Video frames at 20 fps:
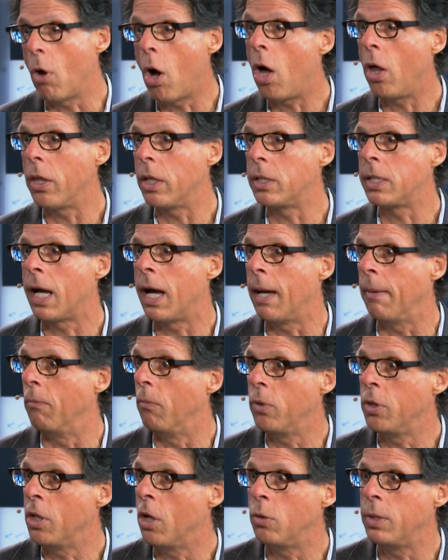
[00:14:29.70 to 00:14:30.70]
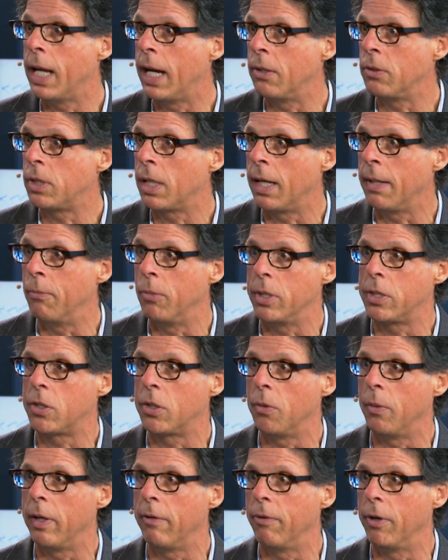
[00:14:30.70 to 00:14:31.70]
all the time with no downtime
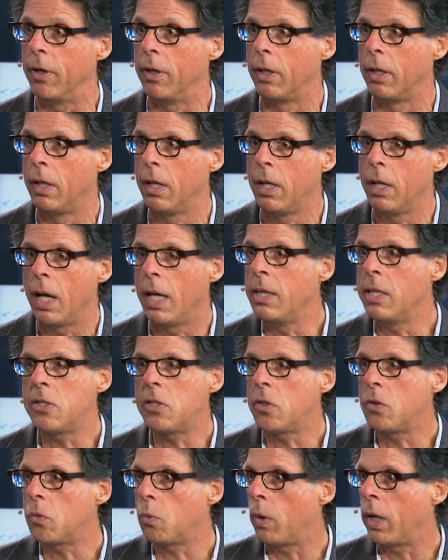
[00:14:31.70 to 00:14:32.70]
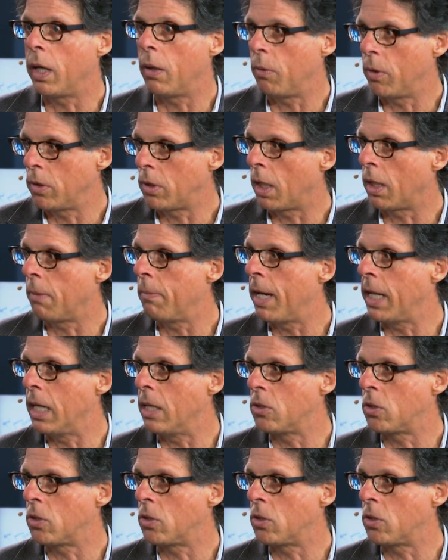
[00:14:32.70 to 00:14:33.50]
whatsoever. And this is where we were talking about